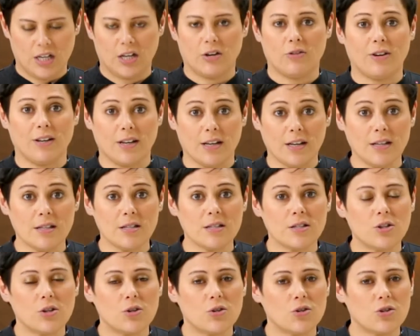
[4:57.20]

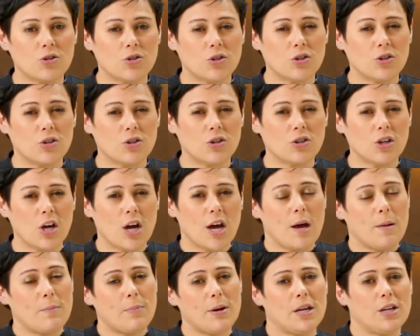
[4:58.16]
ingredients, you should
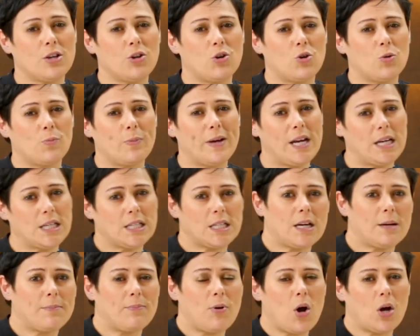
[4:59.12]
put your
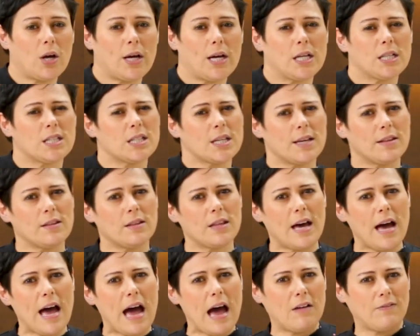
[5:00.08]
pita pockets in
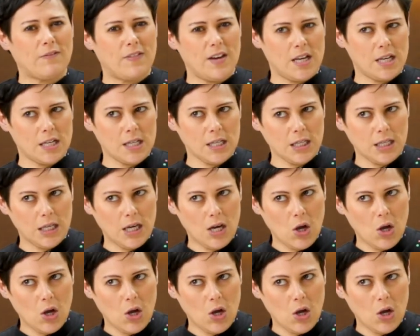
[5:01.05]
the oven